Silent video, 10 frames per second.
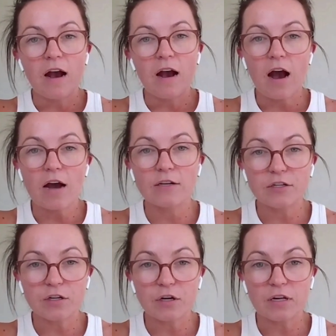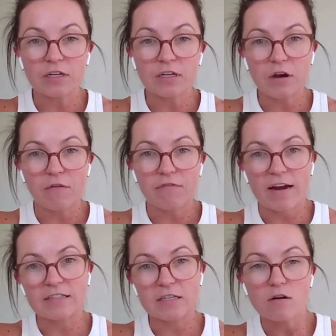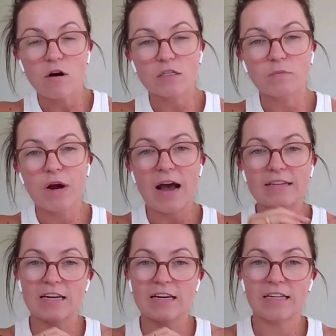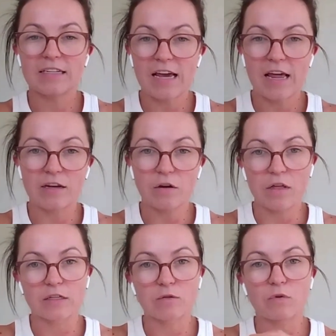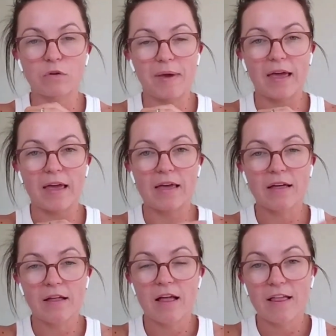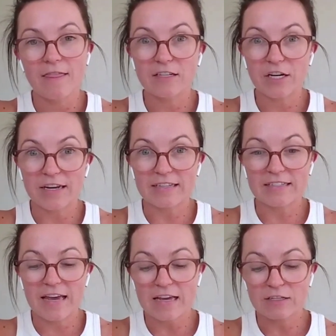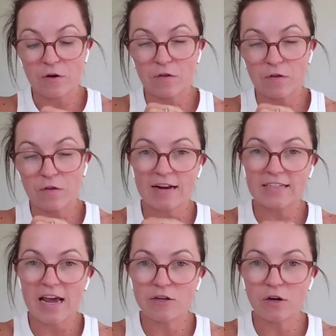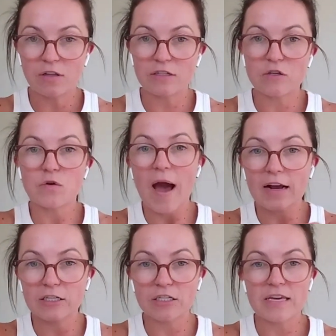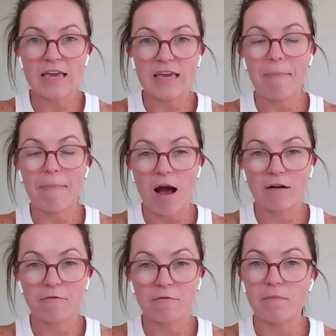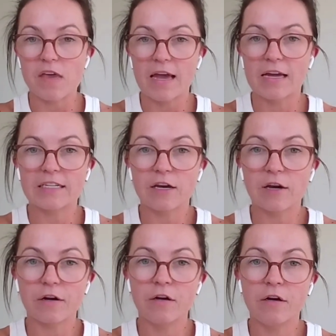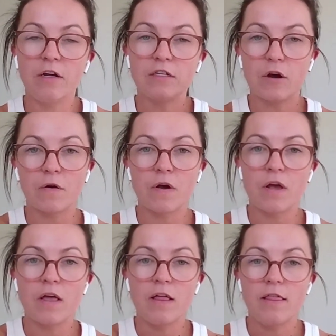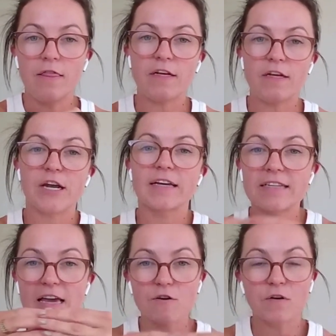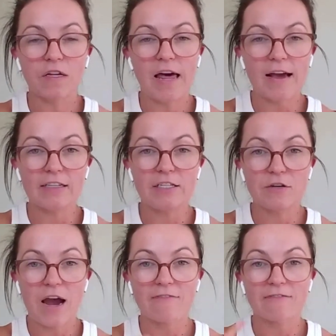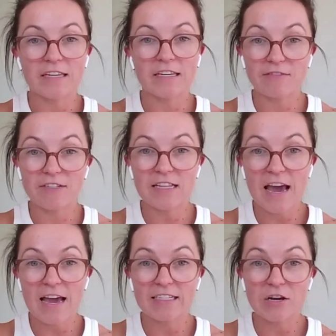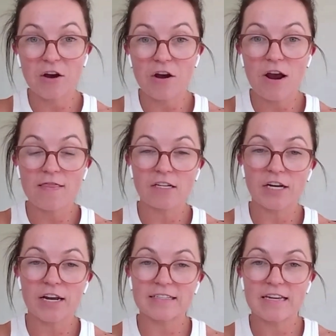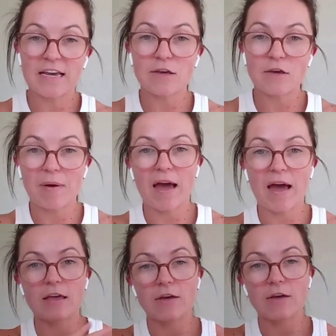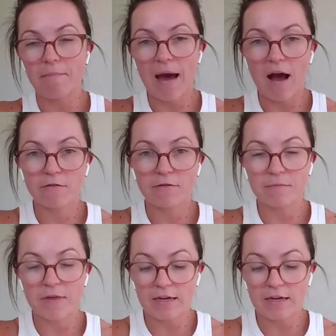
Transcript: $100 of that is the cost price, and the $10 would be the GST. So that $10 you actually get back from the ATO. So the GST you collect, you have to give to the ATO, and the GST you pay, you get back from the